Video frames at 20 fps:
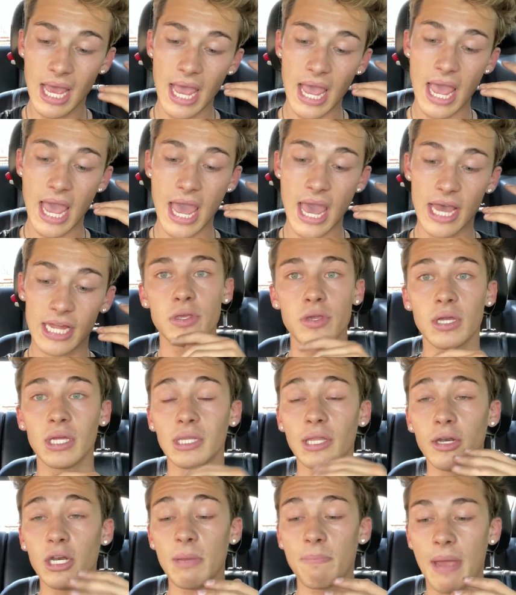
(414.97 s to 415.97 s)
and you can
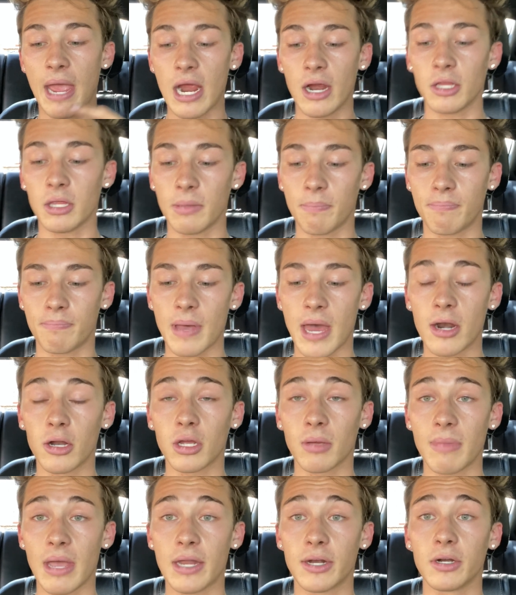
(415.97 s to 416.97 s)
literally pair the Pedal
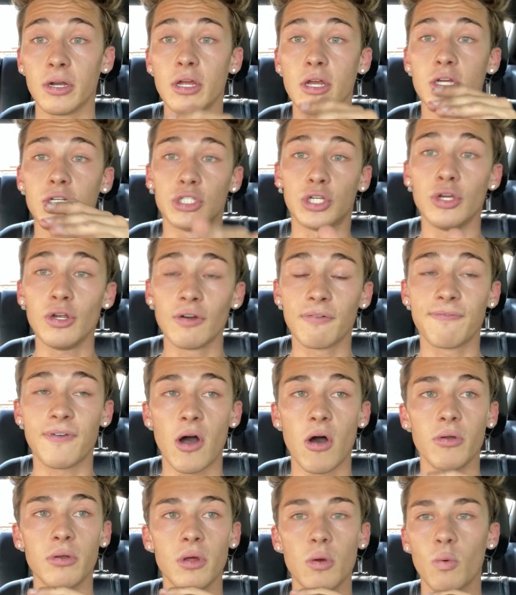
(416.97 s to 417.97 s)
Commander to your
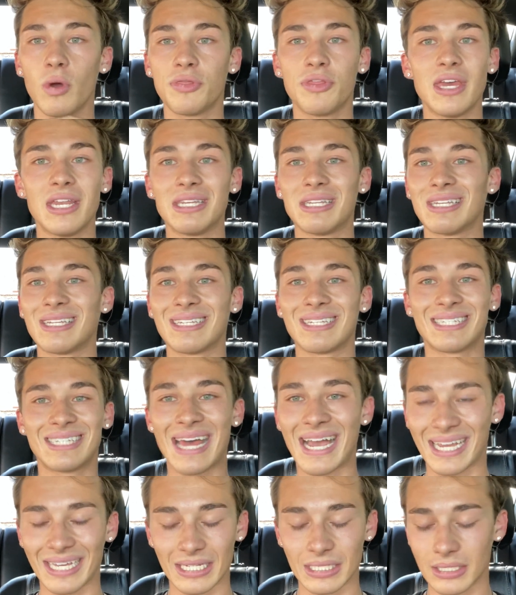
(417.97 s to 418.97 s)
phone within
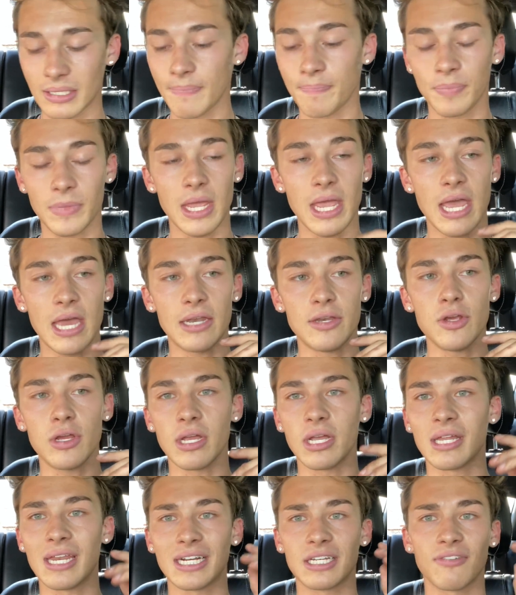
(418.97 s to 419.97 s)
seconds. And you
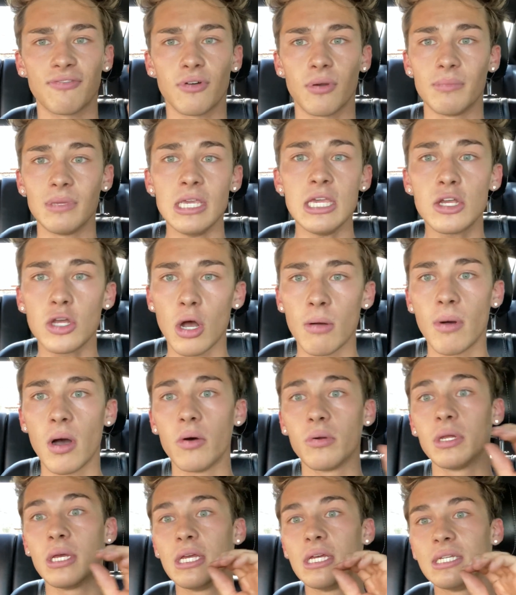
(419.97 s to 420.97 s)
can connect it from Eco
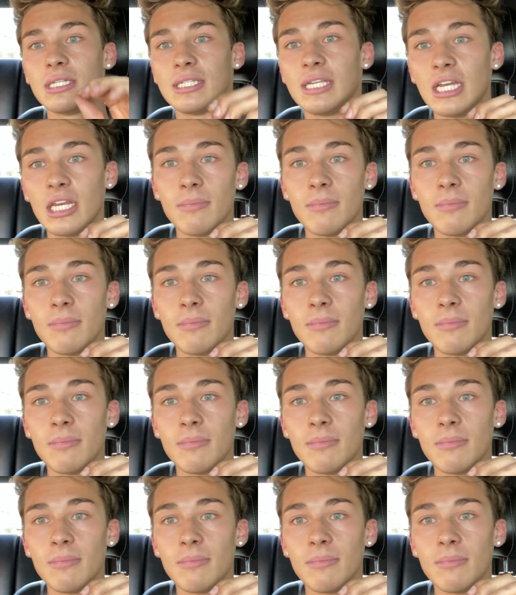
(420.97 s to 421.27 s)
mode, City